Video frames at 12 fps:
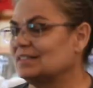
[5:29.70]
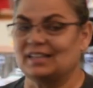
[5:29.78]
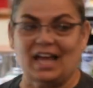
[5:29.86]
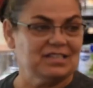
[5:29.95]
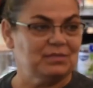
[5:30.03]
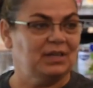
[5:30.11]

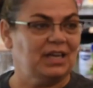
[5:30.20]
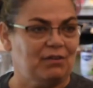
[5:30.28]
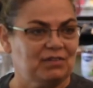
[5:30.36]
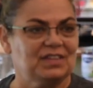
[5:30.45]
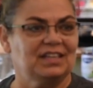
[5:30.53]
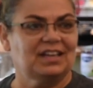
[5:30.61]
Last week,
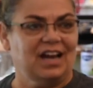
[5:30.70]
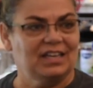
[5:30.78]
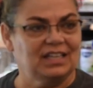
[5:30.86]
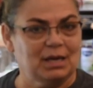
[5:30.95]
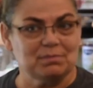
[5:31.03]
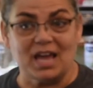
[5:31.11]
everything kind
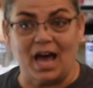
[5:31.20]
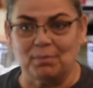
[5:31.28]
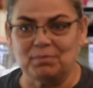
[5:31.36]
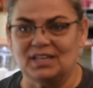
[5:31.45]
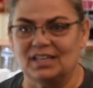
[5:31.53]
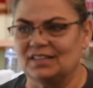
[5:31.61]
of kept
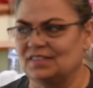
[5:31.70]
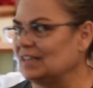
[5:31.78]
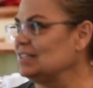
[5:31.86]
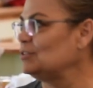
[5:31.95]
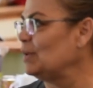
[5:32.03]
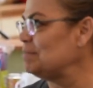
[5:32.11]
happening.
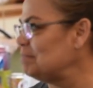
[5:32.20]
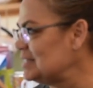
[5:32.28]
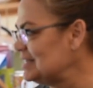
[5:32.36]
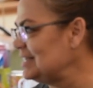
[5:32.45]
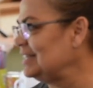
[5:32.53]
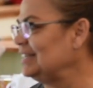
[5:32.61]
Things went
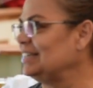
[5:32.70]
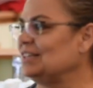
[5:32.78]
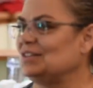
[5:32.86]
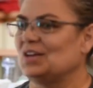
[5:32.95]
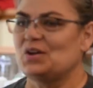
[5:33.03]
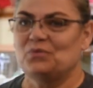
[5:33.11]

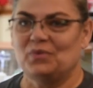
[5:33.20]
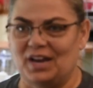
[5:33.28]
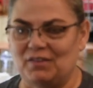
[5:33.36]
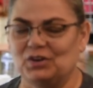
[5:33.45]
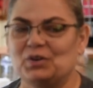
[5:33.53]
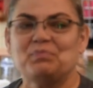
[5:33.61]
missing,
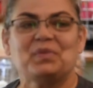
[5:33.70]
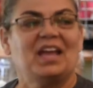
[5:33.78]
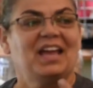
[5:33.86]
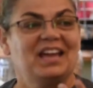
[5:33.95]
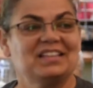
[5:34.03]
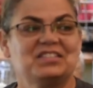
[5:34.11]
whatever.
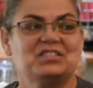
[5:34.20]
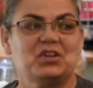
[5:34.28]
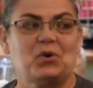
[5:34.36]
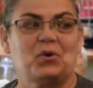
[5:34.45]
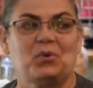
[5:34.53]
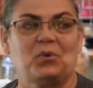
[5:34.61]
And
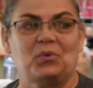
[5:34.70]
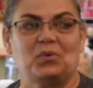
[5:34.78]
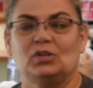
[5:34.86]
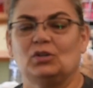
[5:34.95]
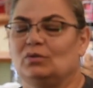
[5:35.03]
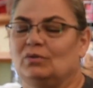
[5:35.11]
so
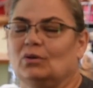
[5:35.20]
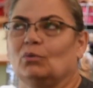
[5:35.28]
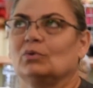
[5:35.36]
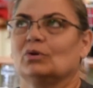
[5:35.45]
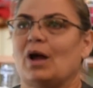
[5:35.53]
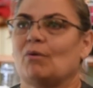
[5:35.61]

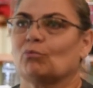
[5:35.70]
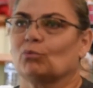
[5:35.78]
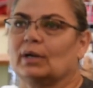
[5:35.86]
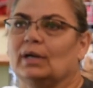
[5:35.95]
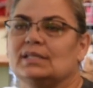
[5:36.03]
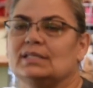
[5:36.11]
you're not
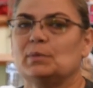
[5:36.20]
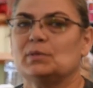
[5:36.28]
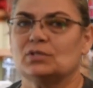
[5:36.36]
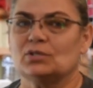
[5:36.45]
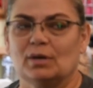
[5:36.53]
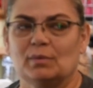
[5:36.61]
really
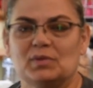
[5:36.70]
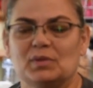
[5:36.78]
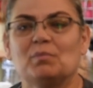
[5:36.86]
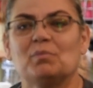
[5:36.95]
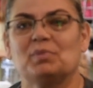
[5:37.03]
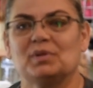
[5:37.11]
supposed to talk about
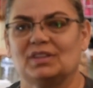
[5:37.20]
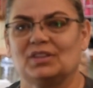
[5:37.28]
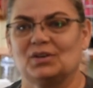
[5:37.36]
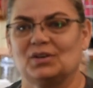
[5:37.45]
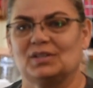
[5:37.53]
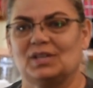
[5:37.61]
them, but
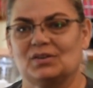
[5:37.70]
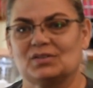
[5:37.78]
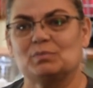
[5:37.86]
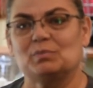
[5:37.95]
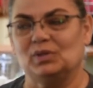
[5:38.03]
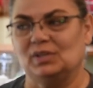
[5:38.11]
there's
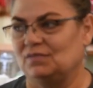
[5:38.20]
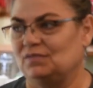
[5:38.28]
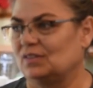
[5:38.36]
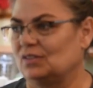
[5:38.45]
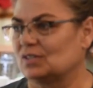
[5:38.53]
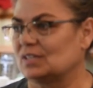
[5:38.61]
a belief
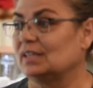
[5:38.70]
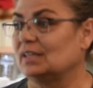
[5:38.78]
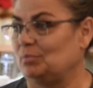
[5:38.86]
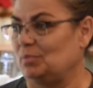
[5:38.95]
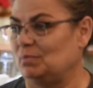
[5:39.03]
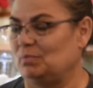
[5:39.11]
that there's
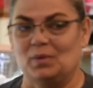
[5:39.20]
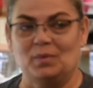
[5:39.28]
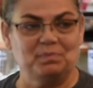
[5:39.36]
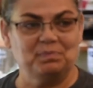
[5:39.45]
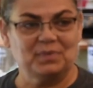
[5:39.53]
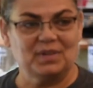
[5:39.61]
little people,
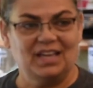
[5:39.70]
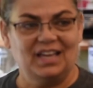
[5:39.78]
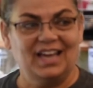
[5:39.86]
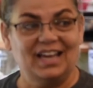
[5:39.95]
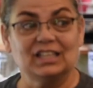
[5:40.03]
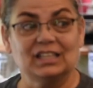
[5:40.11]

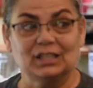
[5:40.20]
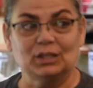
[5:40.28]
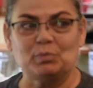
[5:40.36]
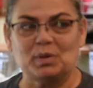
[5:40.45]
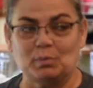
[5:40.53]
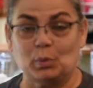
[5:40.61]
and the
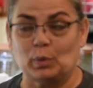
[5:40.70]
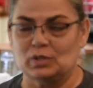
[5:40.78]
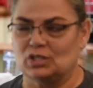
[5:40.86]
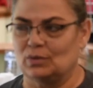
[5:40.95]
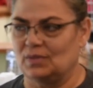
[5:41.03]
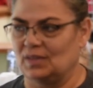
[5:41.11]
little people will
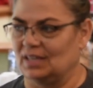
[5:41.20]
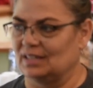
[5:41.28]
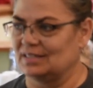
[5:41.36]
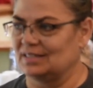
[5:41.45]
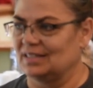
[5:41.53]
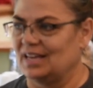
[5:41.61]
do
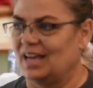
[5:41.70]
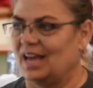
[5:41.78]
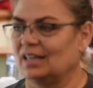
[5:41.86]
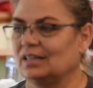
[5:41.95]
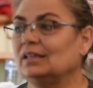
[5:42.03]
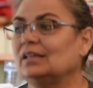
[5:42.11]
things. Mm-hmm.
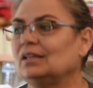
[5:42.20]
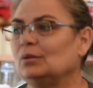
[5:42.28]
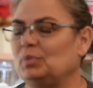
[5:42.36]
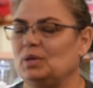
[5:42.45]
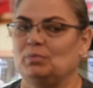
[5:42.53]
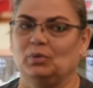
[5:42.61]
And the little
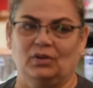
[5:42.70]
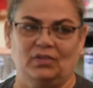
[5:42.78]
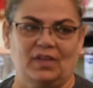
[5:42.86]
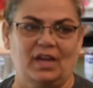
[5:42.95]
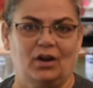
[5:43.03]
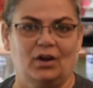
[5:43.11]
people are
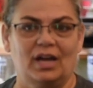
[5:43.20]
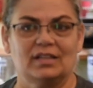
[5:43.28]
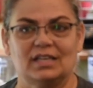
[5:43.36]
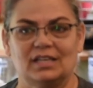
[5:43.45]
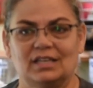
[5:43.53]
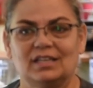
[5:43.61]
there, and
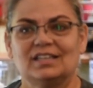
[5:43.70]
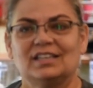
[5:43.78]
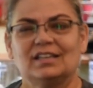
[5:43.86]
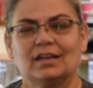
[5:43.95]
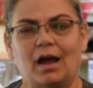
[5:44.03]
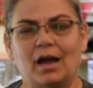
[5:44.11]
they
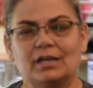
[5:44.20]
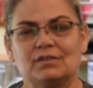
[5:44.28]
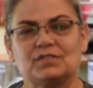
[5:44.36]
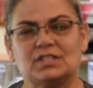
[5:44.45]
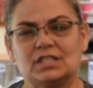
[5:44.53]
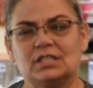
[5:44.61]
kind
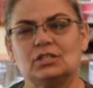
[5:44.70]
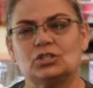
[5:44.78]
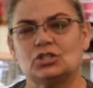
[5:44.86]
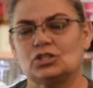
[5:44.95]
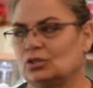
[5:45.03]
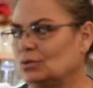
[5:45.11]
of
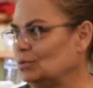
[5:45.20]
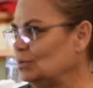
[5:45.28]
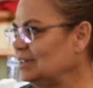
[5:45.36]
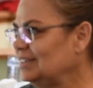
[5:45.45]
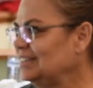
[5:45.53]
teach you